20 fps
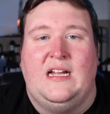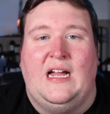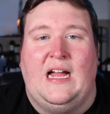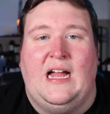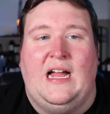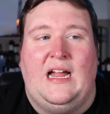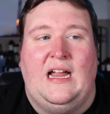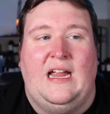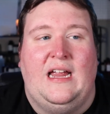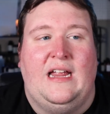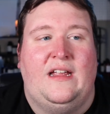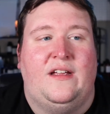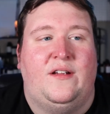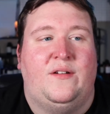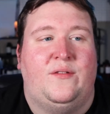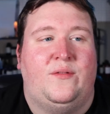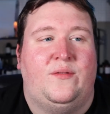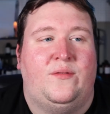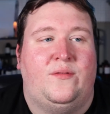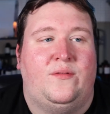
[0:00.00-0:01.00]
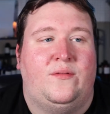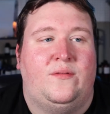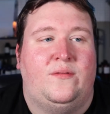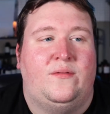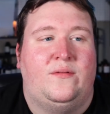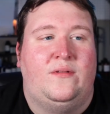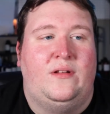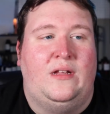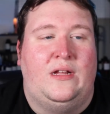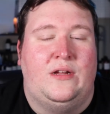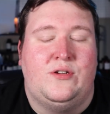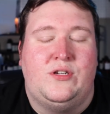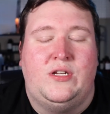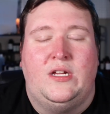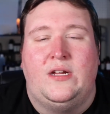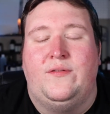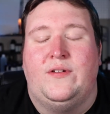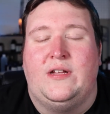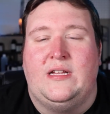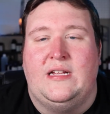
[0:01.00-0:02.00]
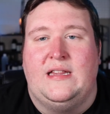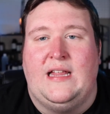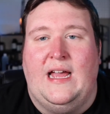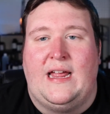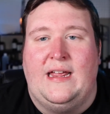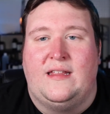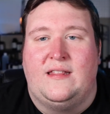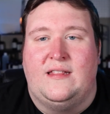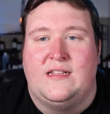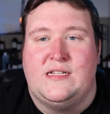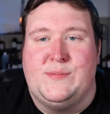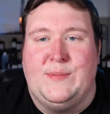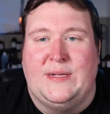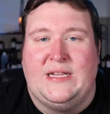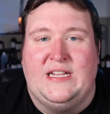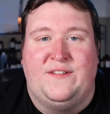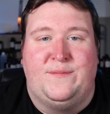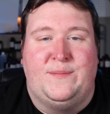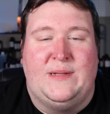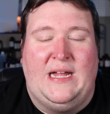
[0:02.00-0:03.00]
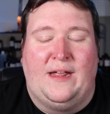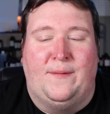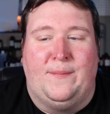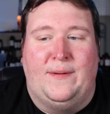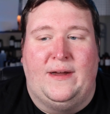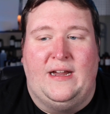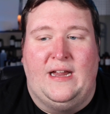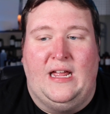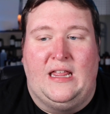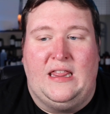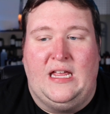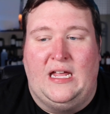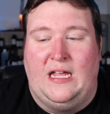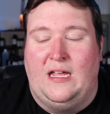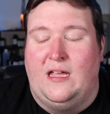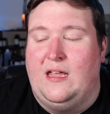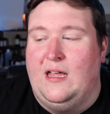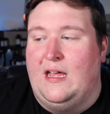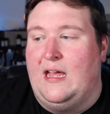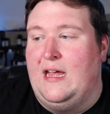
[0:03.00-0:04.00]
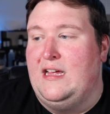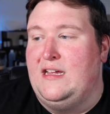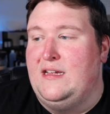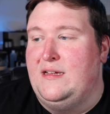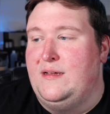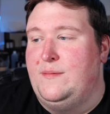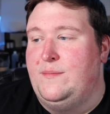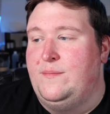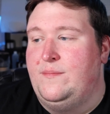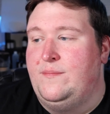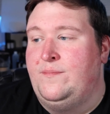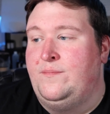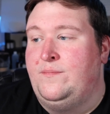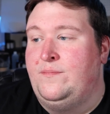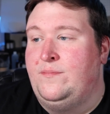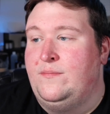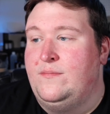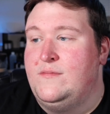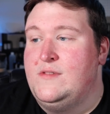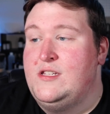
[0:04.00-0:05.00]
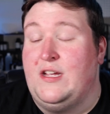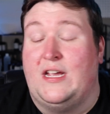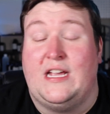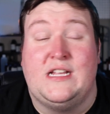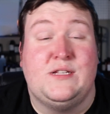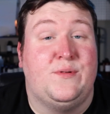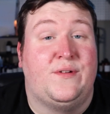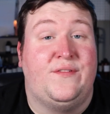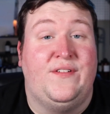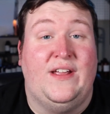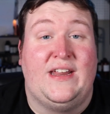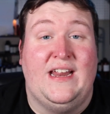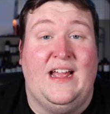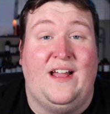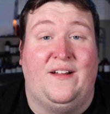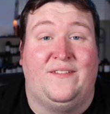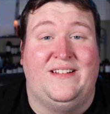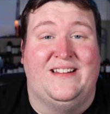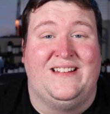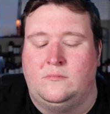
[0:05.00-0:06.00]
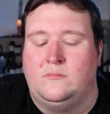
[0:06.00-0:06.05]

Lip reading: I usually really like the smell of blackberry, I think. So I guess we'll find out.